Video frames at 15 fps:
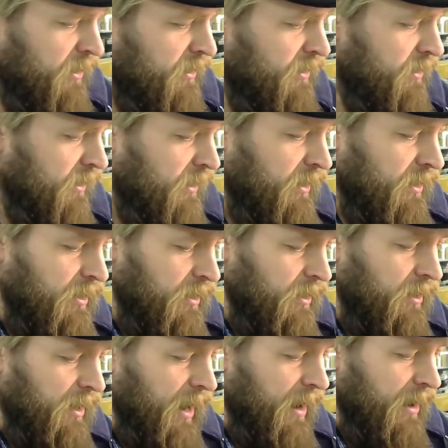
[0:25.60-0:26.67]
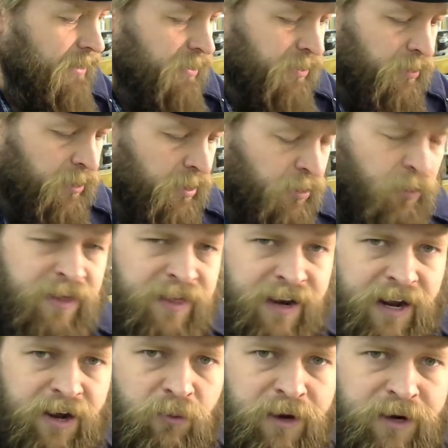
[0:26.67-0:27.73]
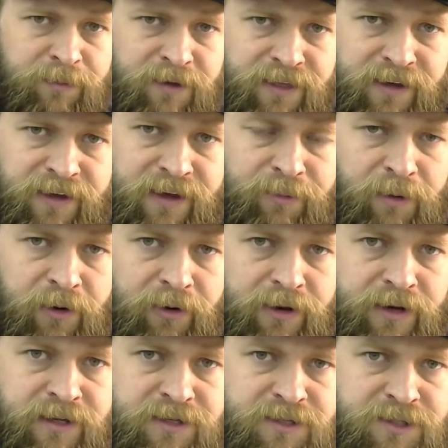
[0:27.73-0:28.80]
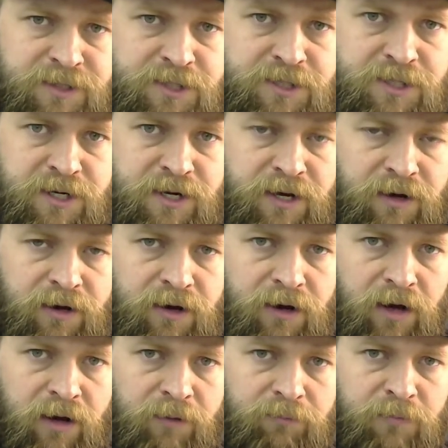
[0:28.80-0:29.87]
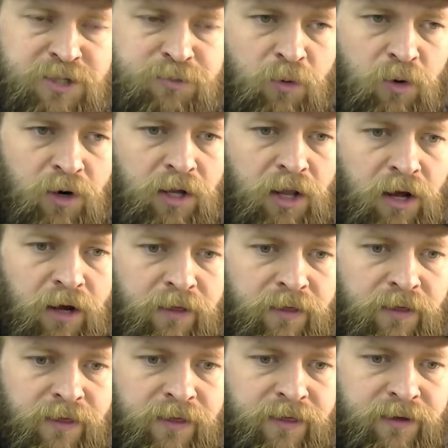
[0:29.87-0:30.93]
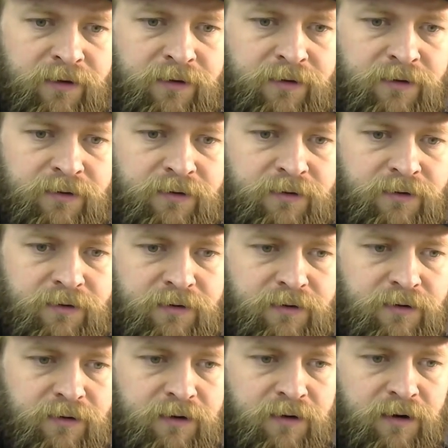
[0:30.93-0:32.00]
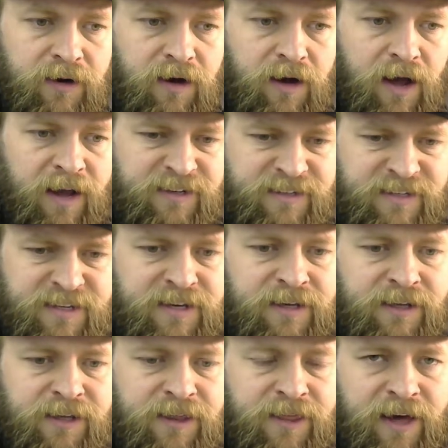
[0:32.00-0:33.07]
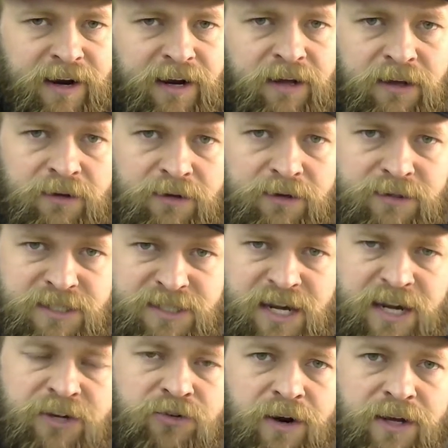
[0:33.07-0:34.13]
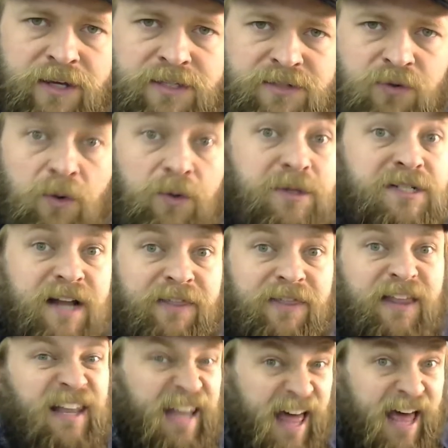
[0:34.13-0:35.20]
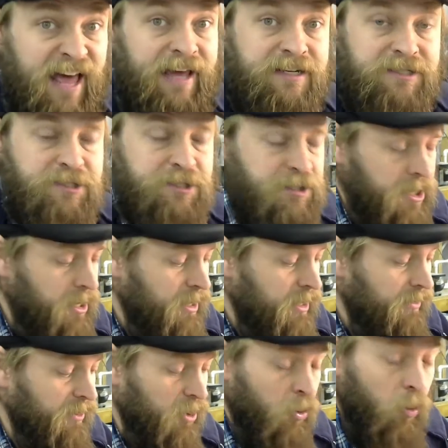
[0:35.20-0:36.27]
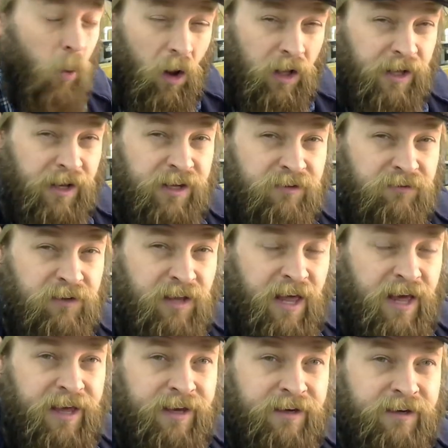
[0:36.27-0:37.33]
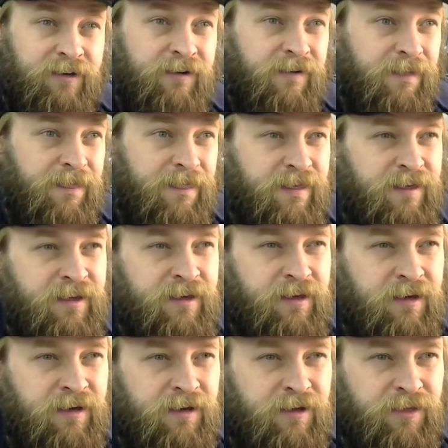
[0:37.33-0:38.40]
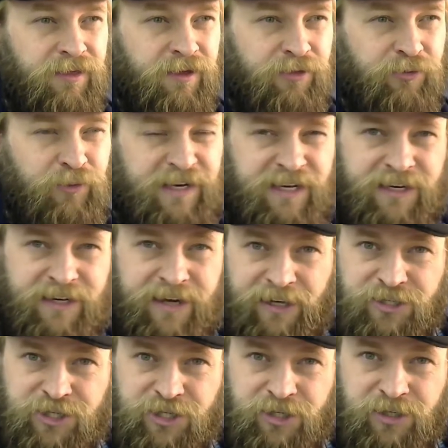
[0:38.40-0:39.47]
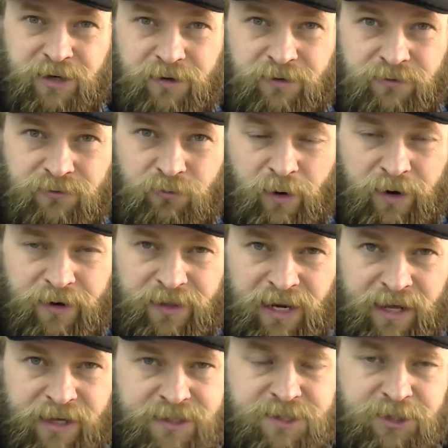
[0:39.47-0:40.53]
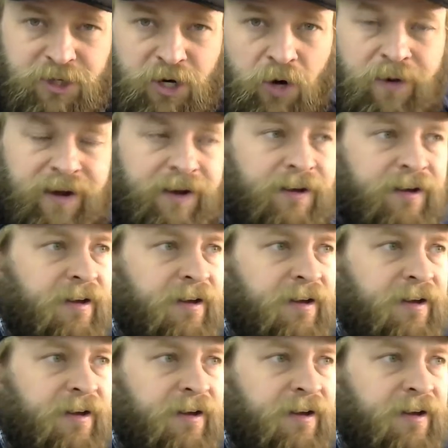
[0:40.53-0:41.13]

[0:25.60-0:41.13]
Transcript: The way that I want to be thinking about it is much more along the idea that design drawing is focused on the lines, the quality of line, the 3D nature of where the lines are going.